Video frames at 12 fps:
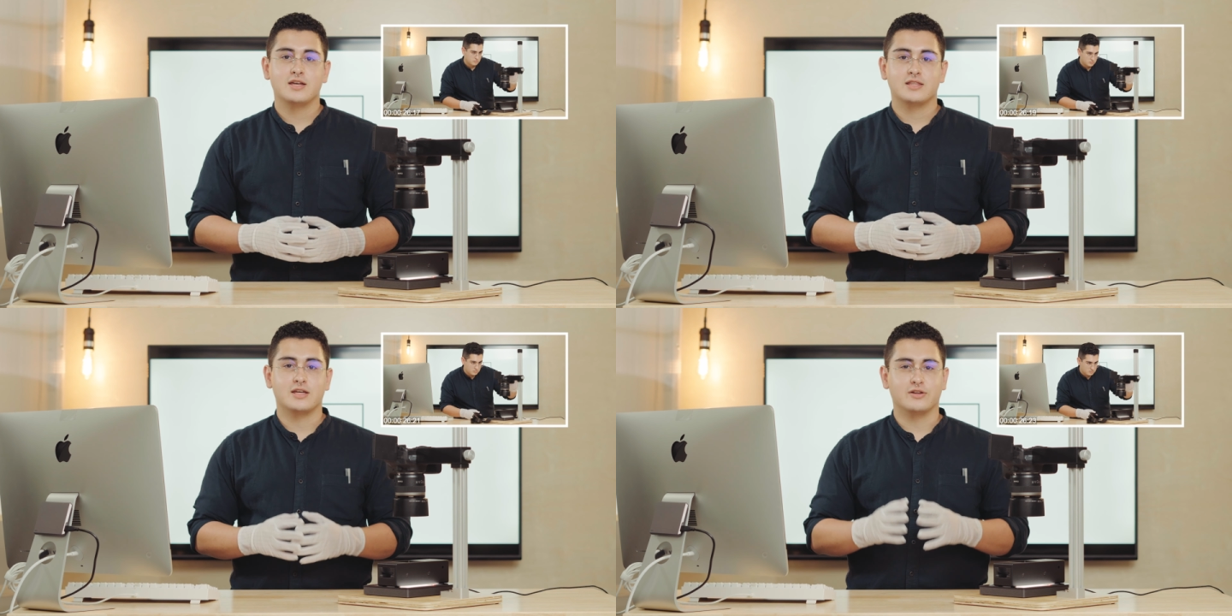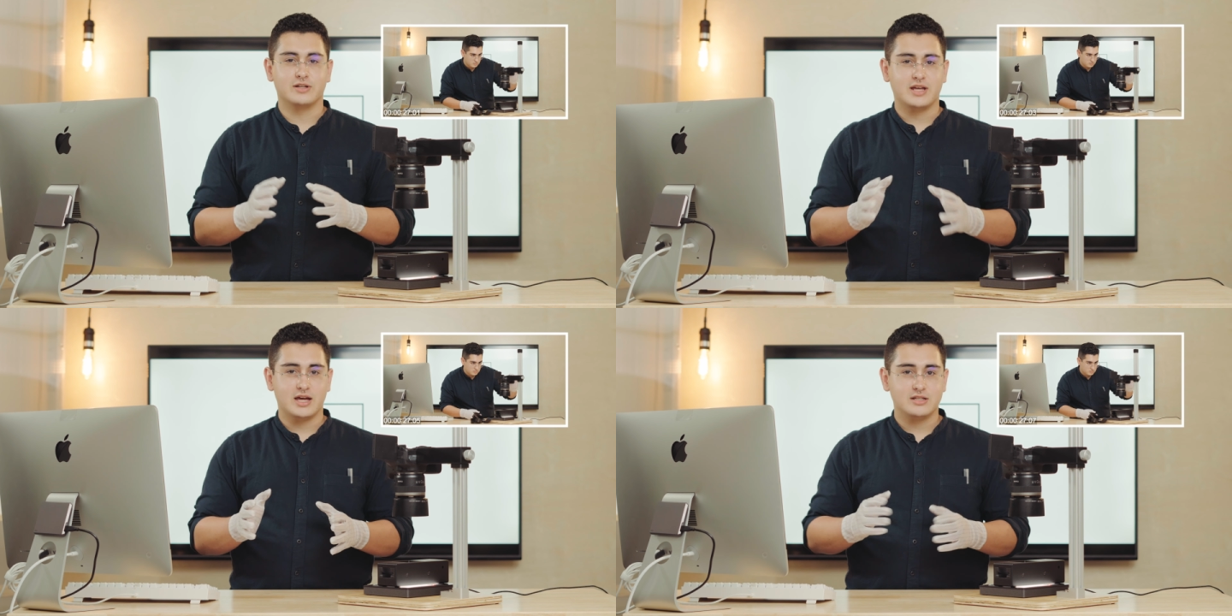
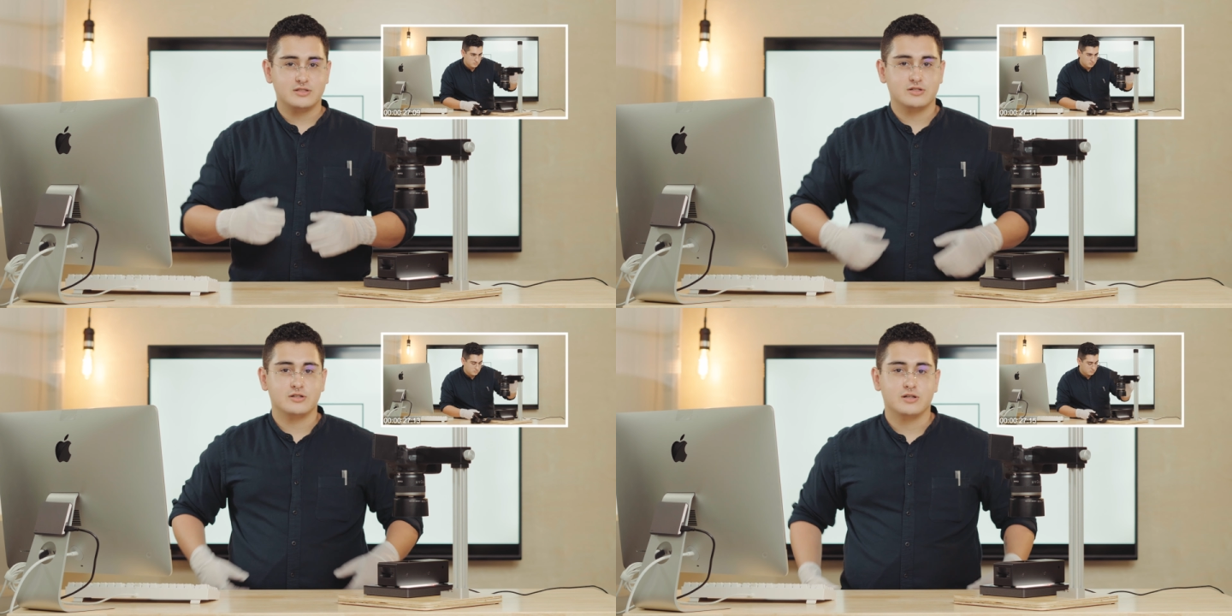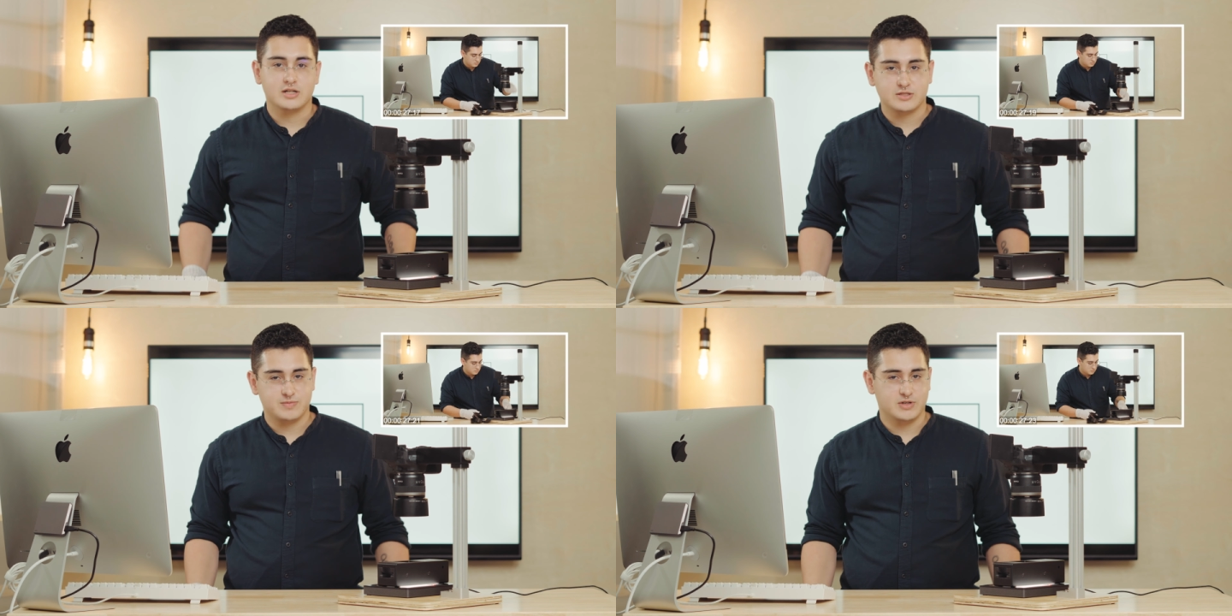that'll enhance your
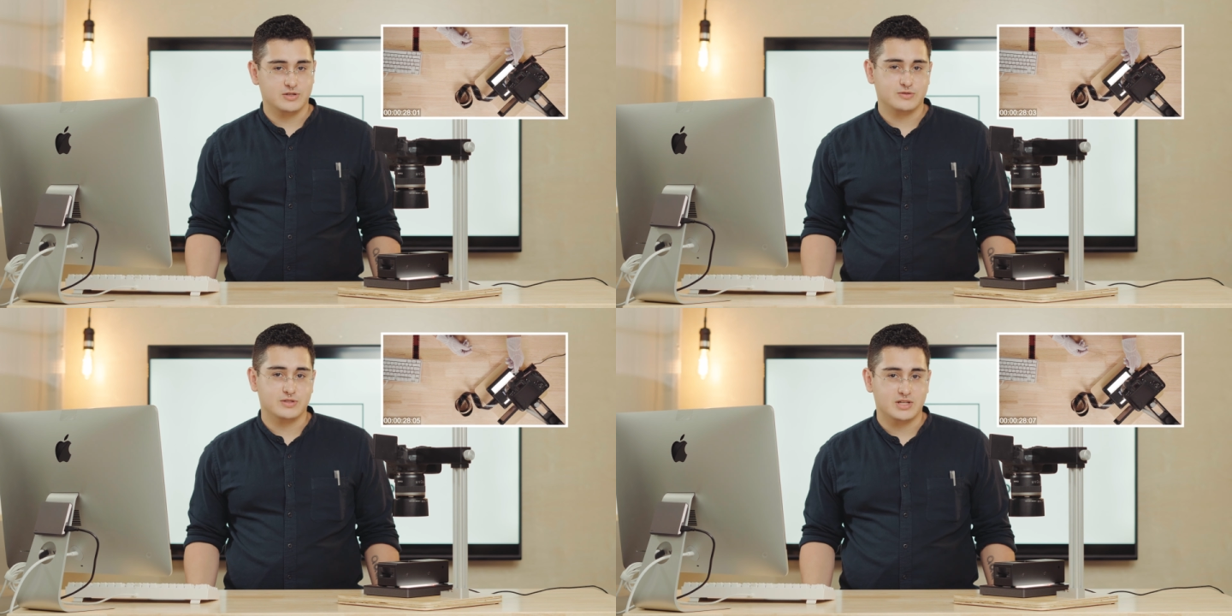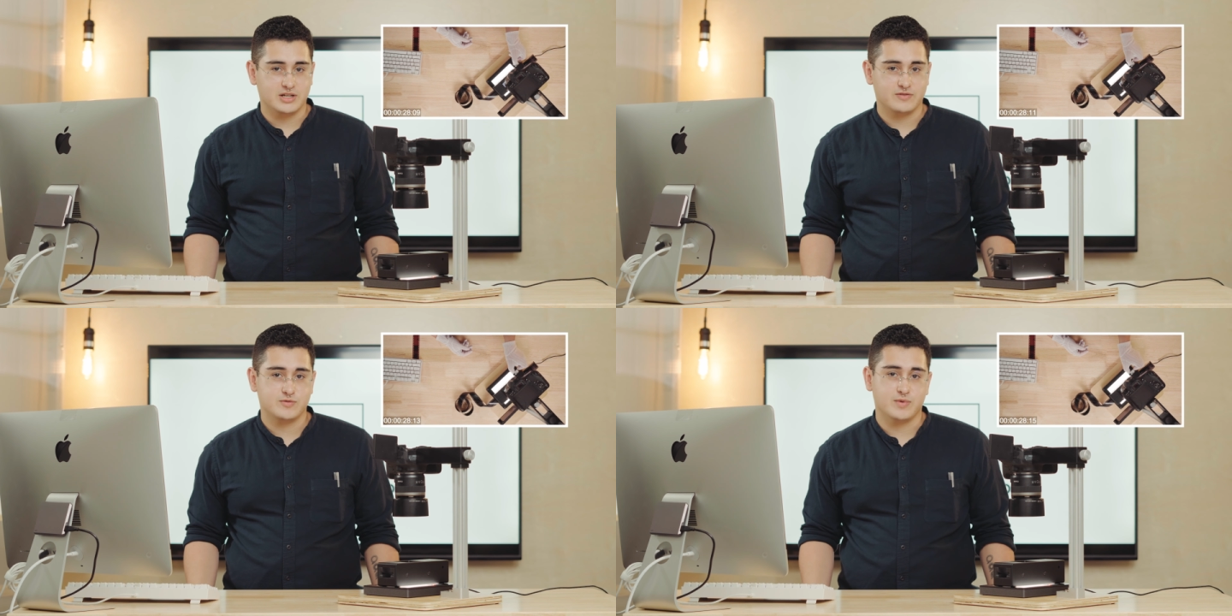experience with
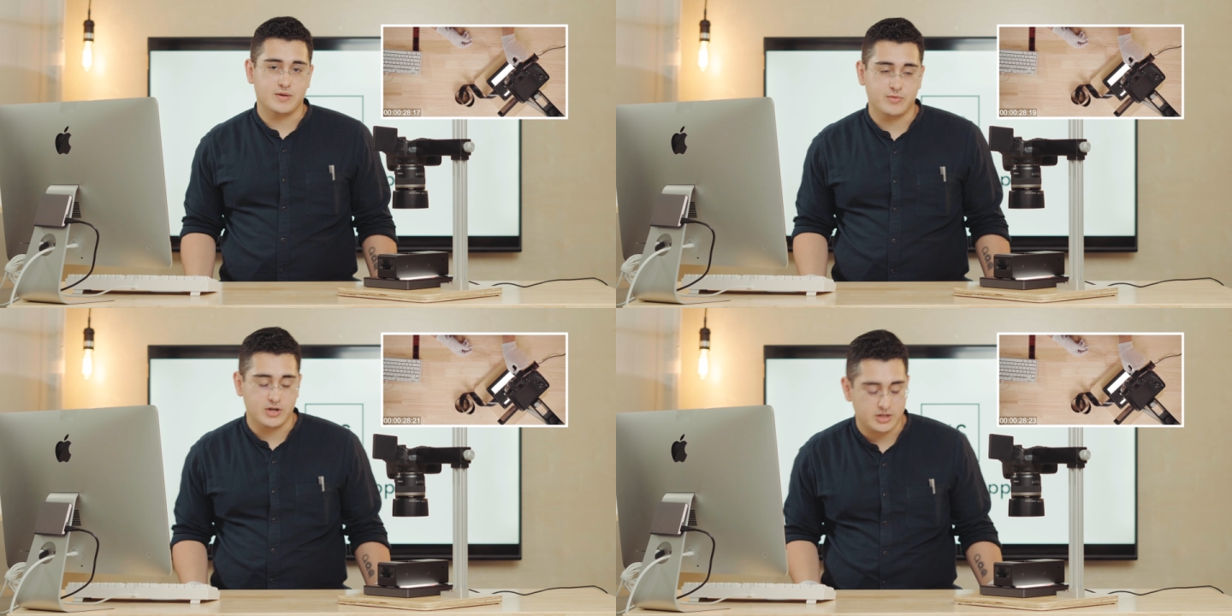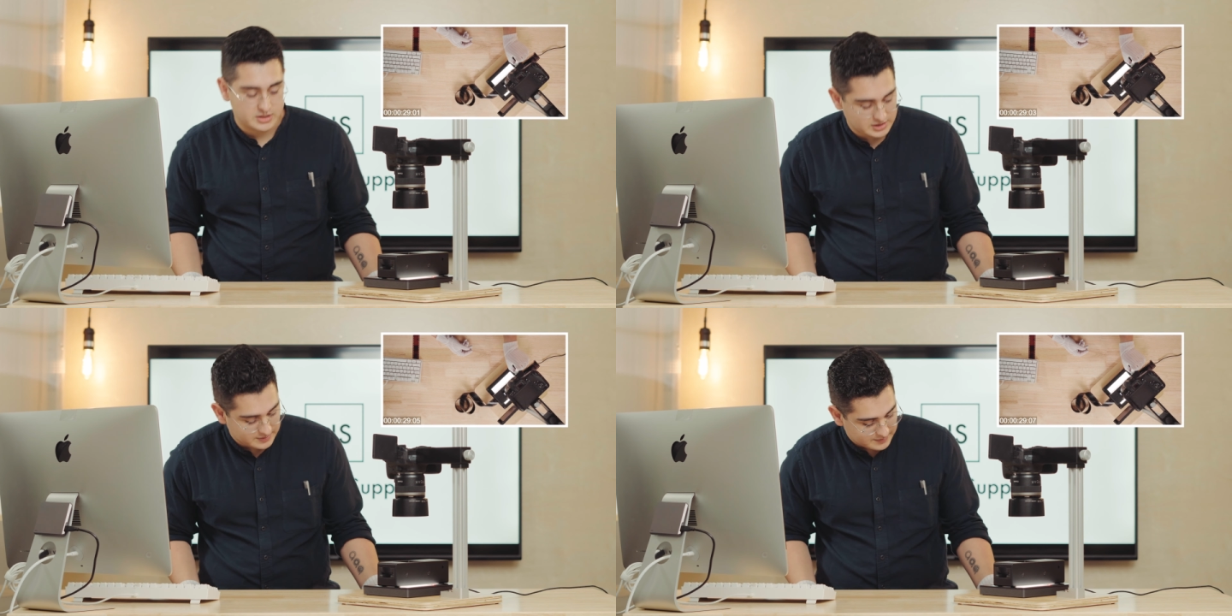Negative Supply
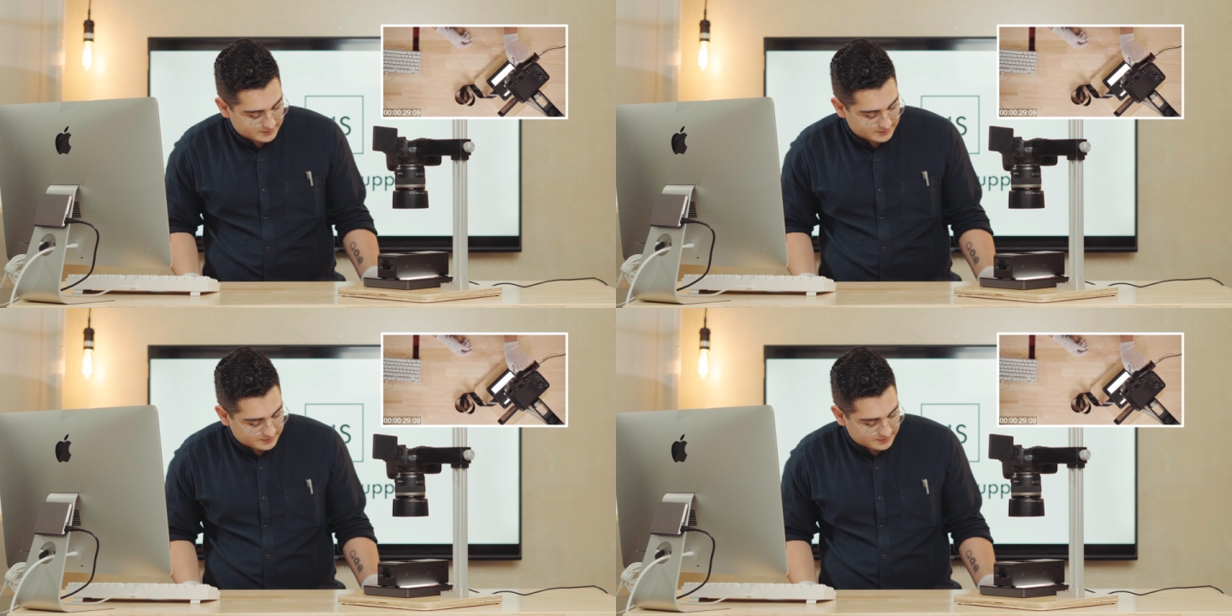products.